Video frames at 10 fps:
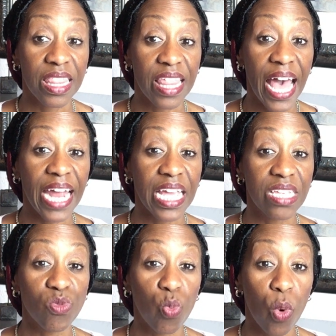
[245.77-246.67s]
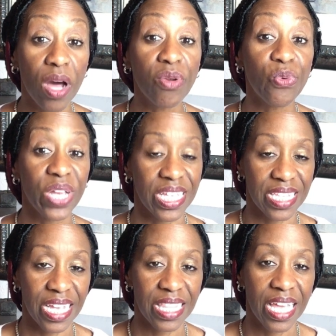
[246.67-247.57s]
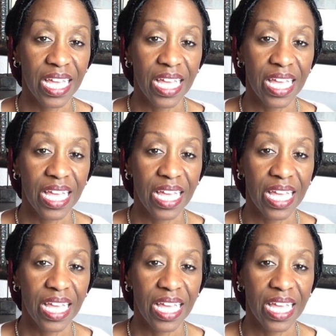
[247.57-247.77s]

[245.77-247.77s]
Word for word: that is one reason